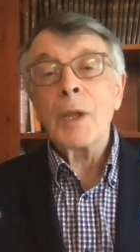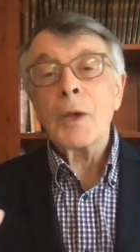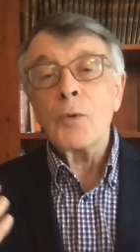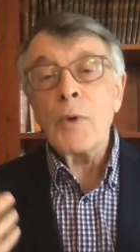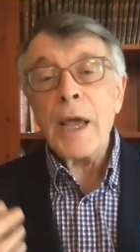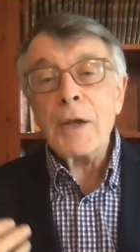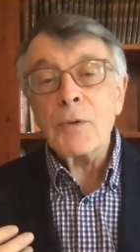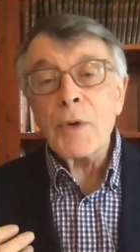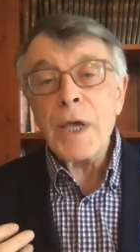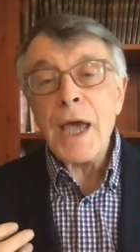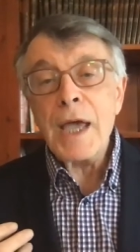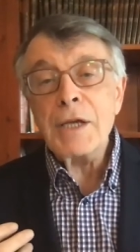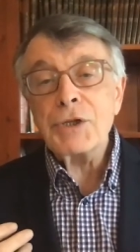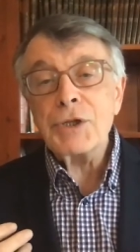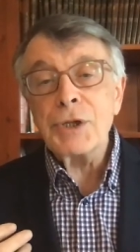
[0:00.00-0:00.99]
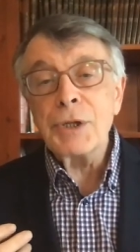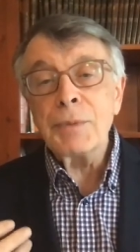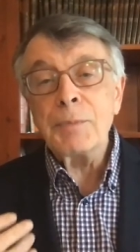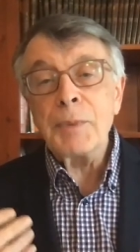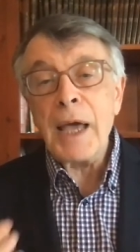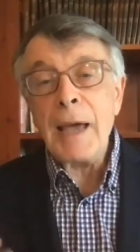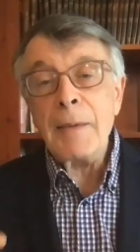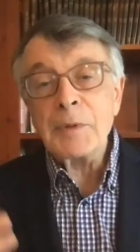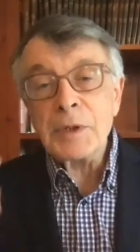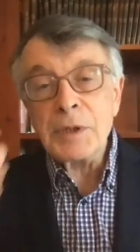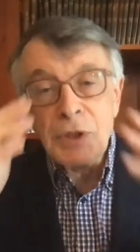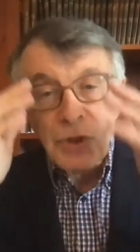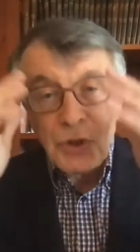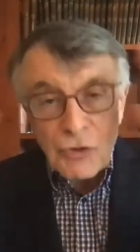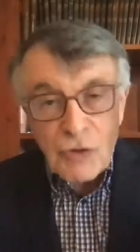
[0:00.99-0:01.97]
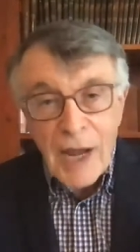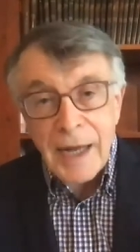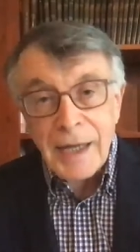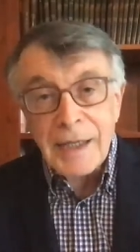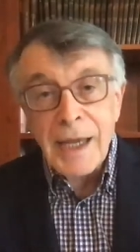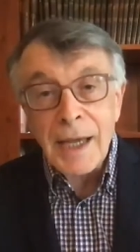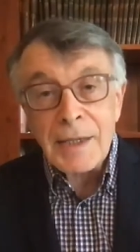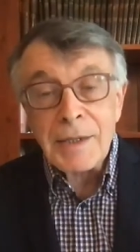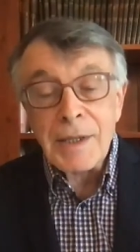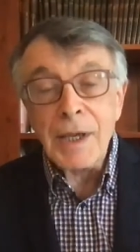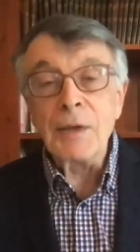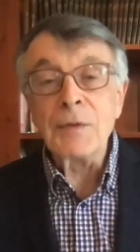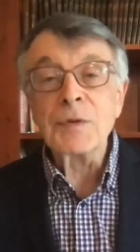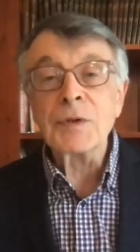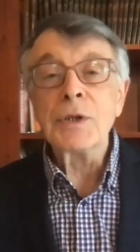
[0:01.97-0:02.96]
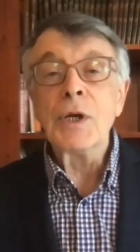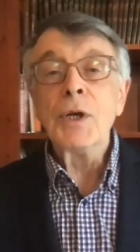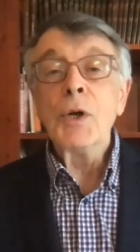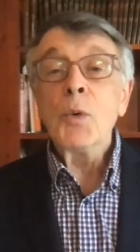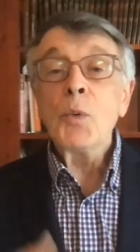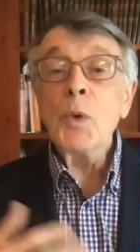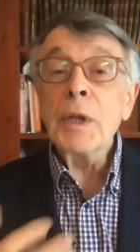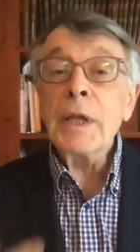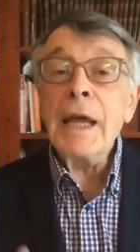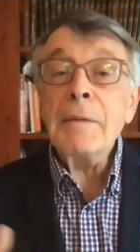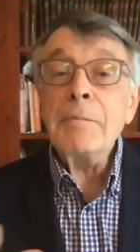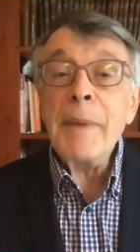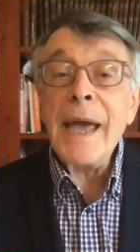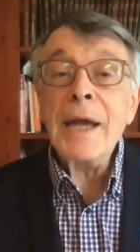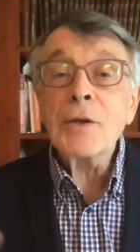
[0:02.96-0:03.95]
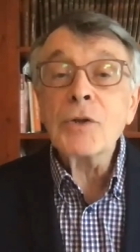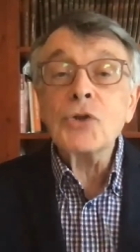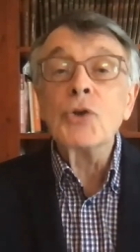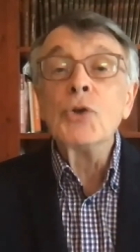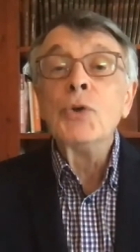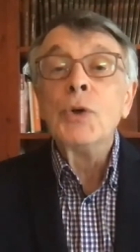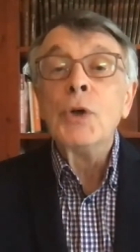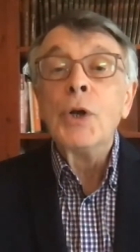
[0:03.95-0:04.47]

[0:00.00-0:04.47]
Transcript: recreation, perhaps distract ourselves, we'll get back to